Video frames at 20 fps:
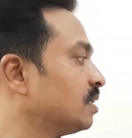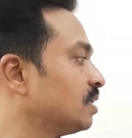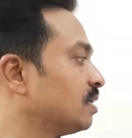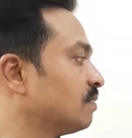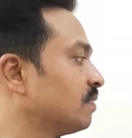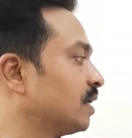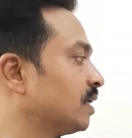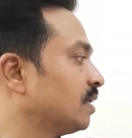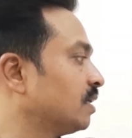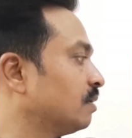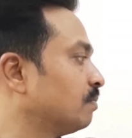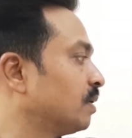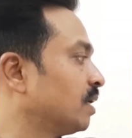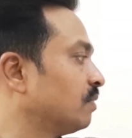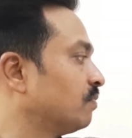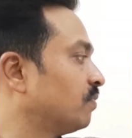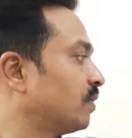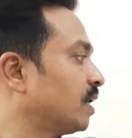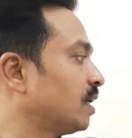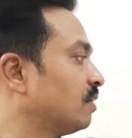divided by
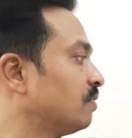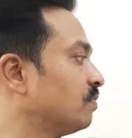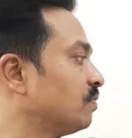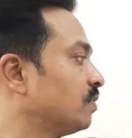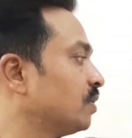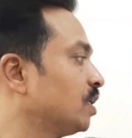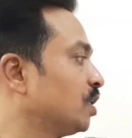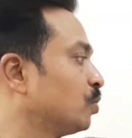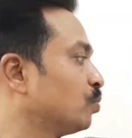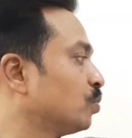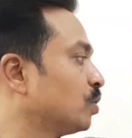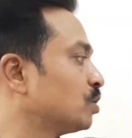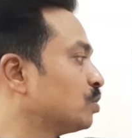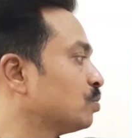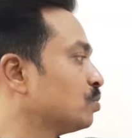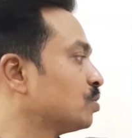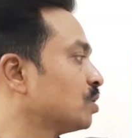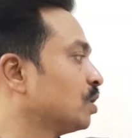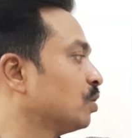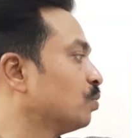5 equals to
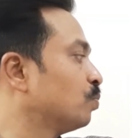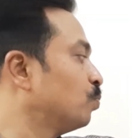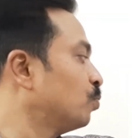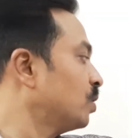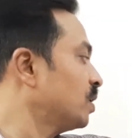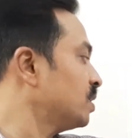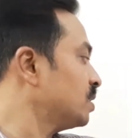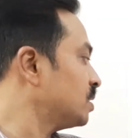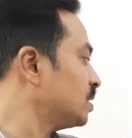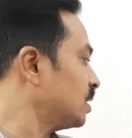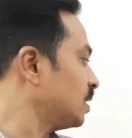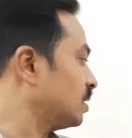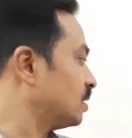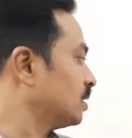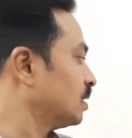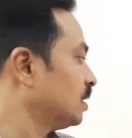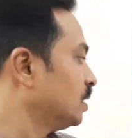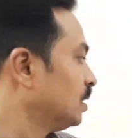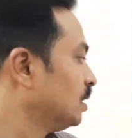0.6.